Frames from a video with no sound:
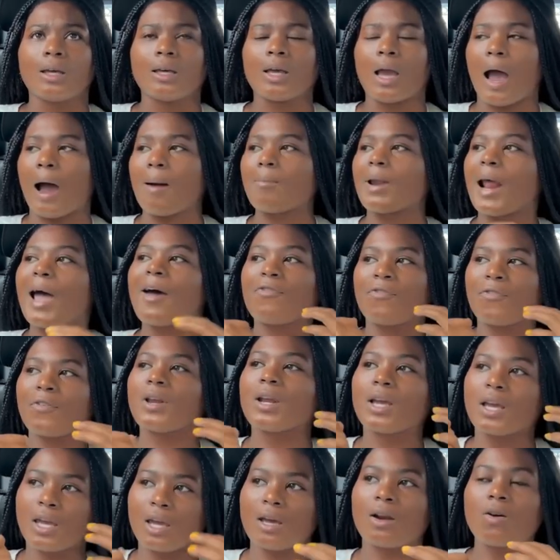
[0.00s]
I'm not
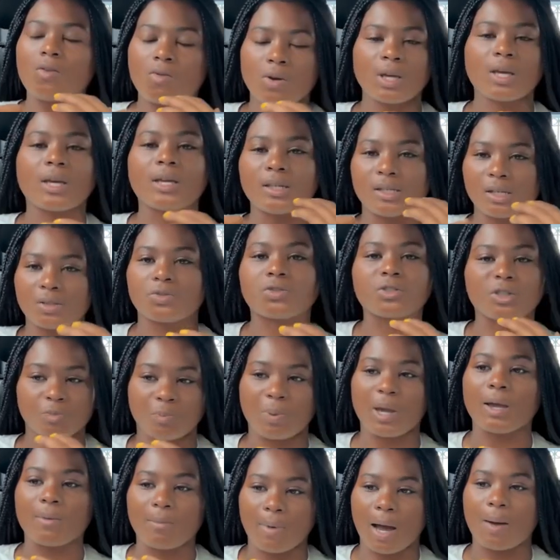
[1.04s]
finna get on here and
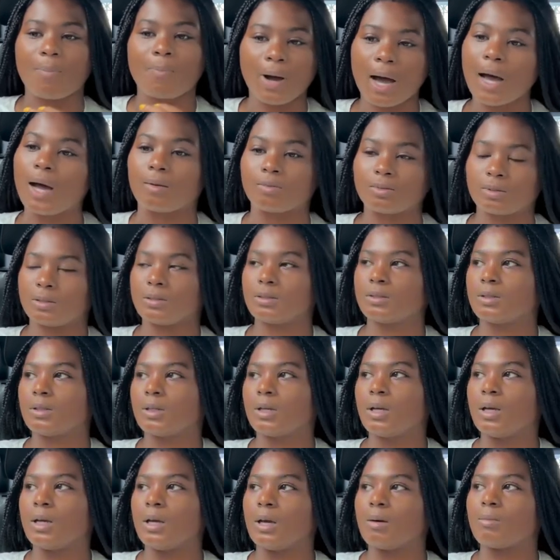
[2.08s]
disrespect my pops.
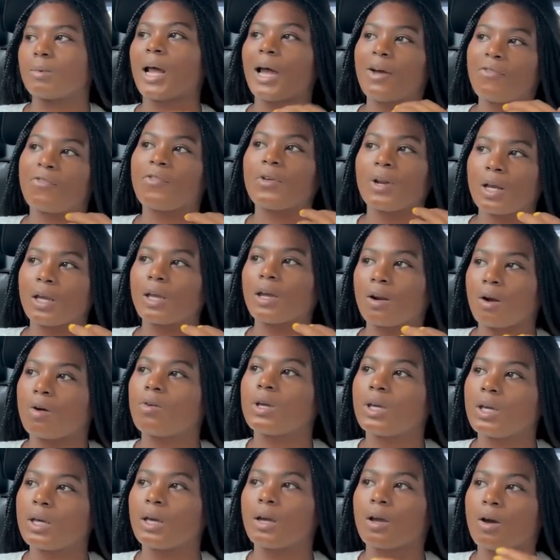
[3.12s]
I'm not finna get on
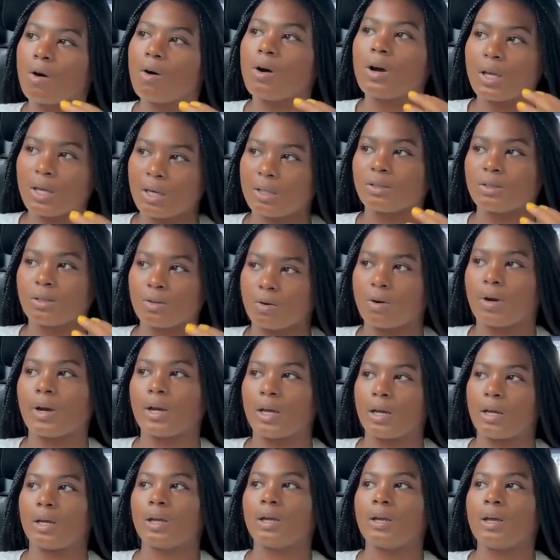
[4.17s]
here and go against the
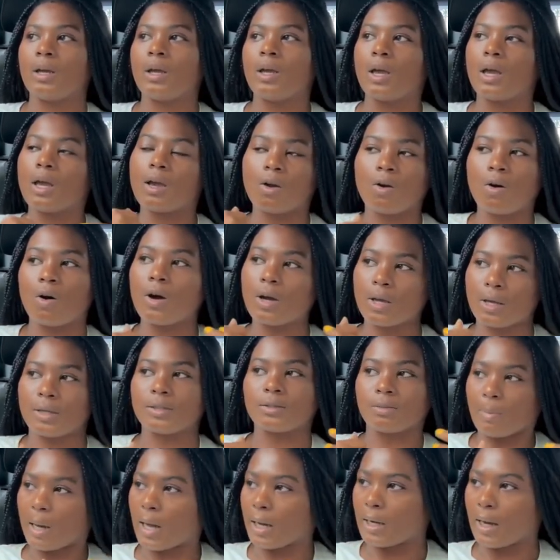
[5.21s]
grain and go against
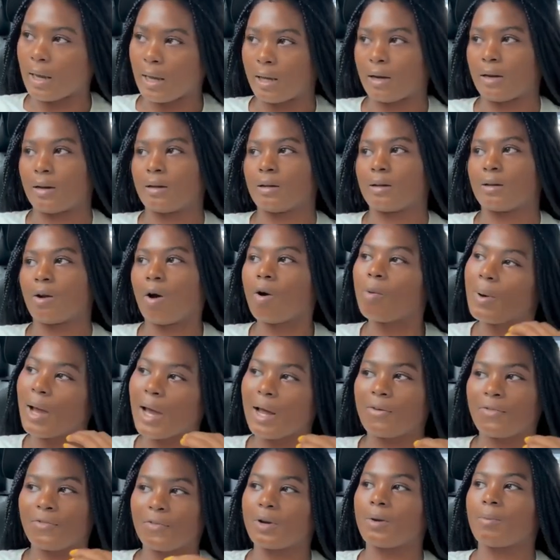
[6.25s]
my daddy.
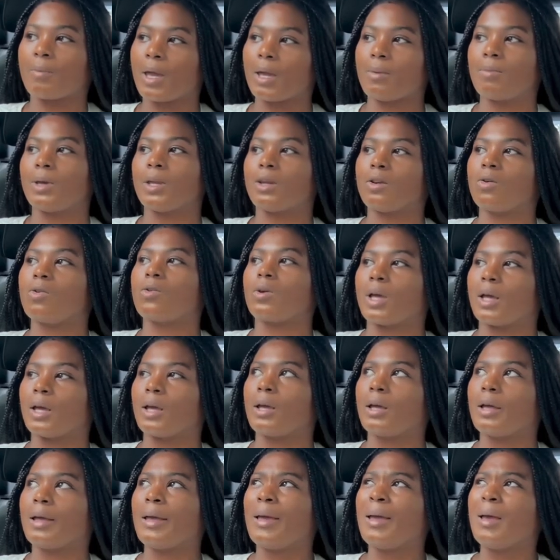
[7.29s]
Nobody finna make me do that.
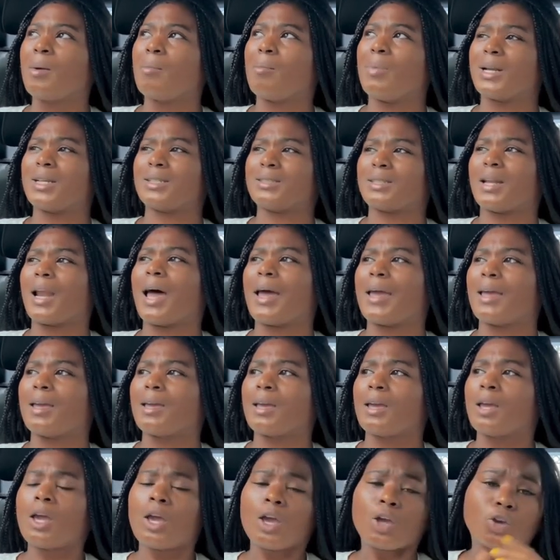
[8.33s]
But it's like,
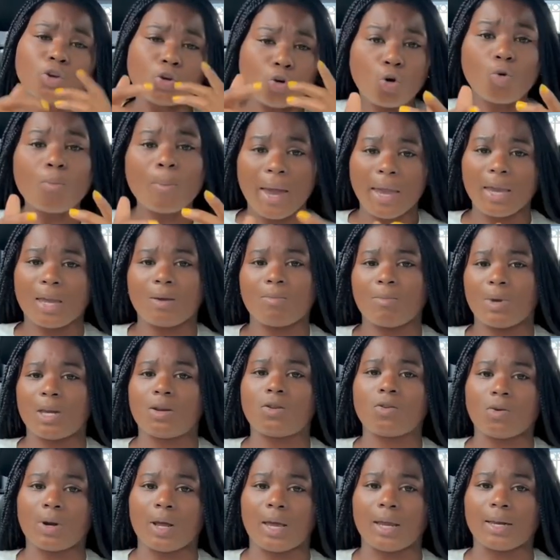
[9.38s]
you making me
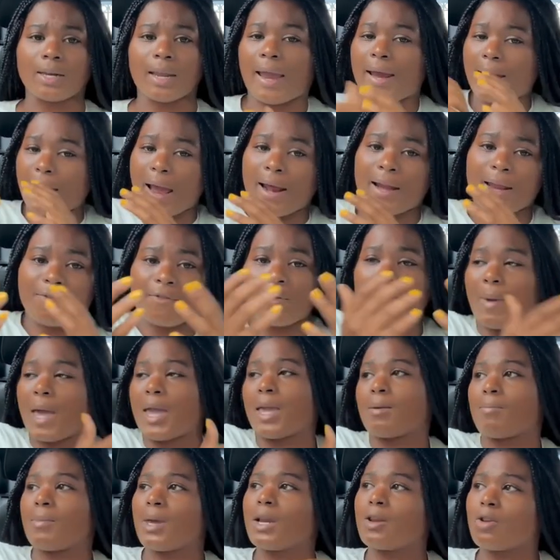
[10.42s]
do that. They not even
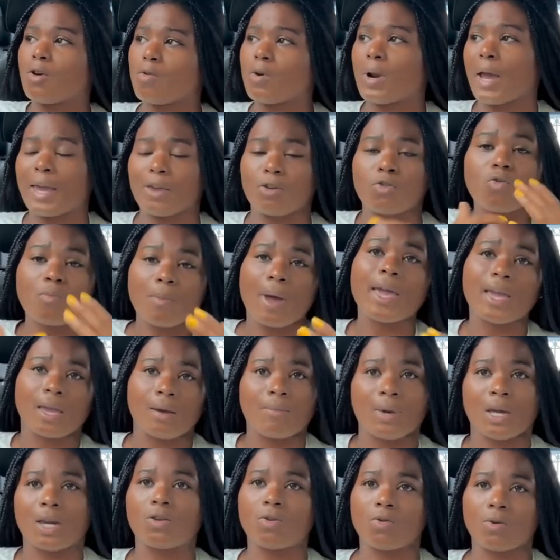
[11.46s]
making me do that. You making
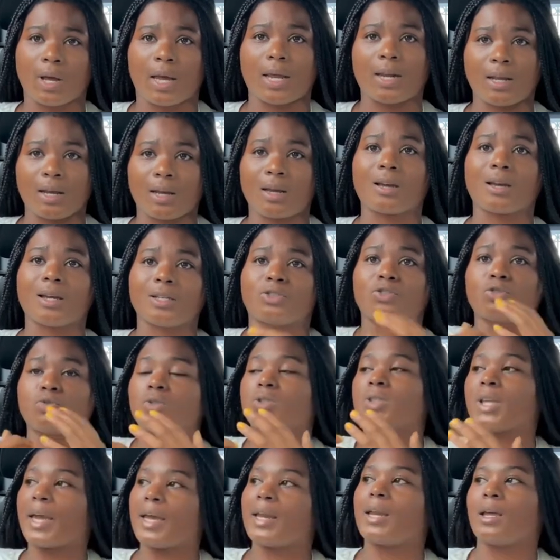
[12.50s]
me do that, nigga, because you
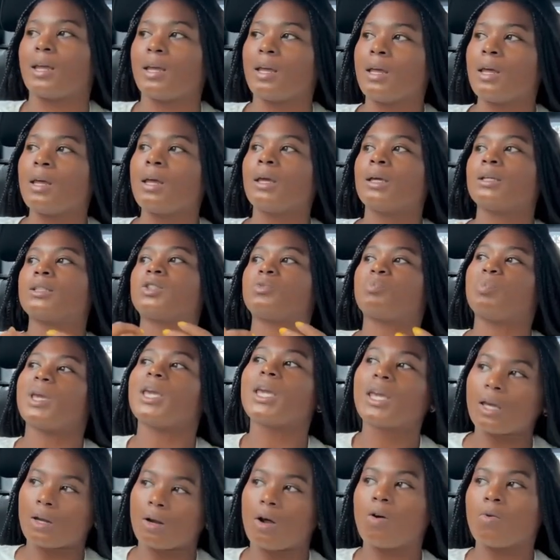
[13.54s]
steady
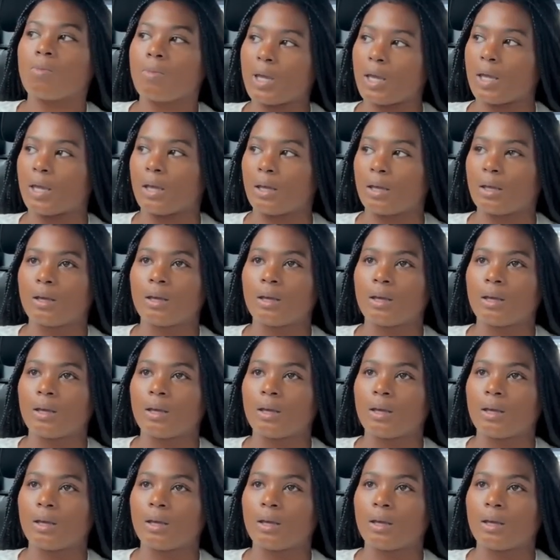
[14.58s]
speaking on me.